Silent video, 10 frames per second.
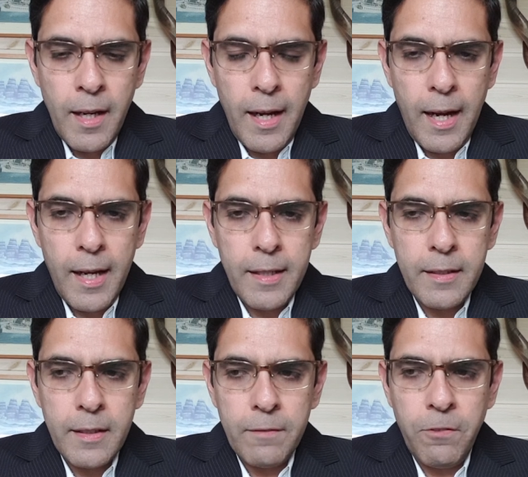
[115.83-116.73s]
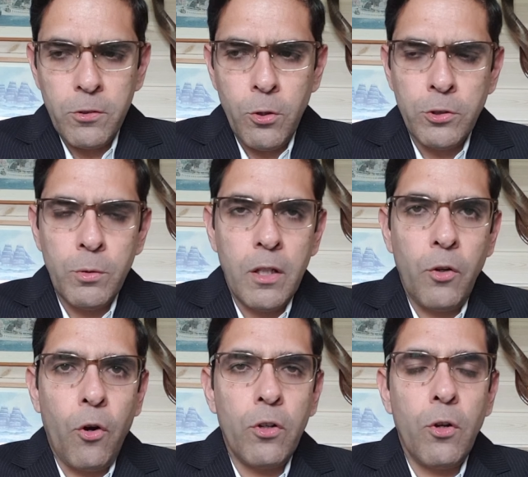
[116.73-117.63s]
And for those who are
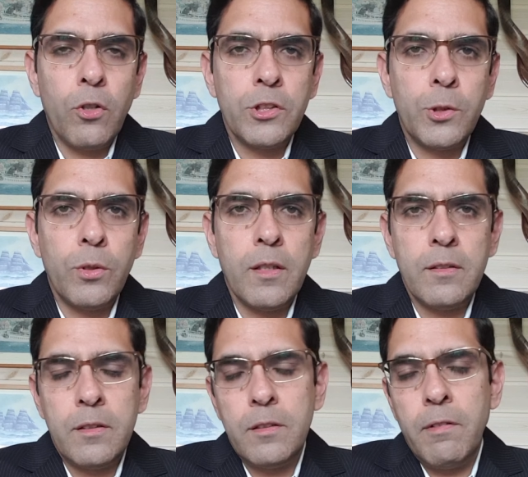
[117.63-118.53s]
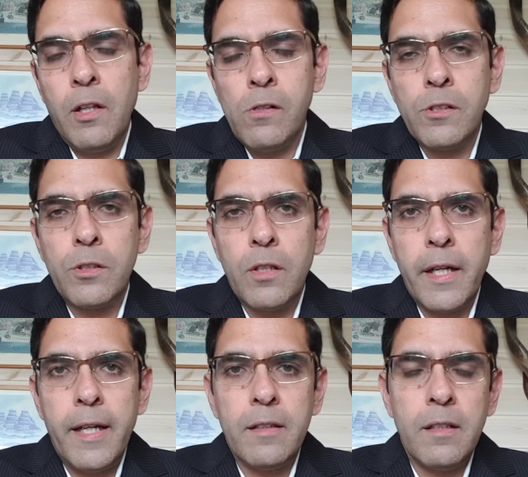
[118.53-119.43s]
non-law students, well, also
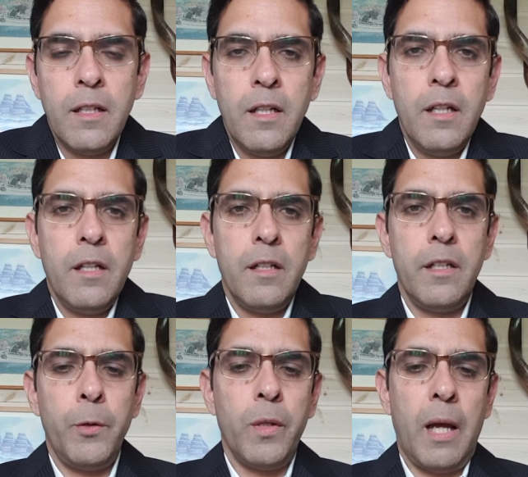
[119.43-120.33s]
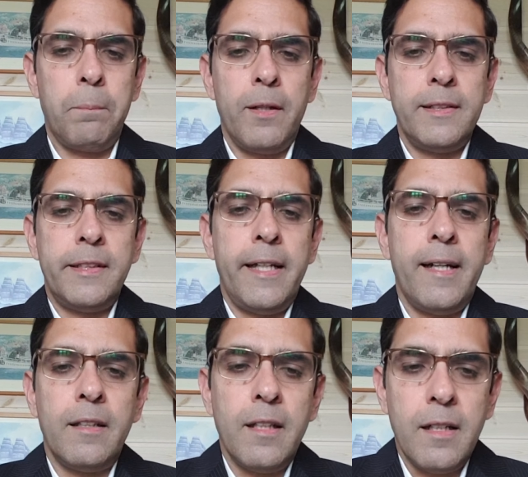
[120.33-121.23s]
again, you will
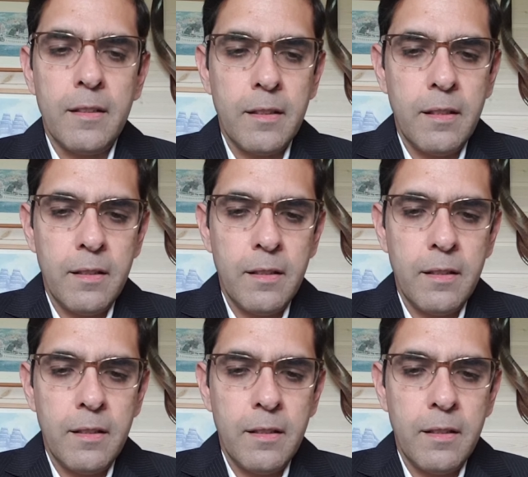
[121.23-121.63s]
appreciate that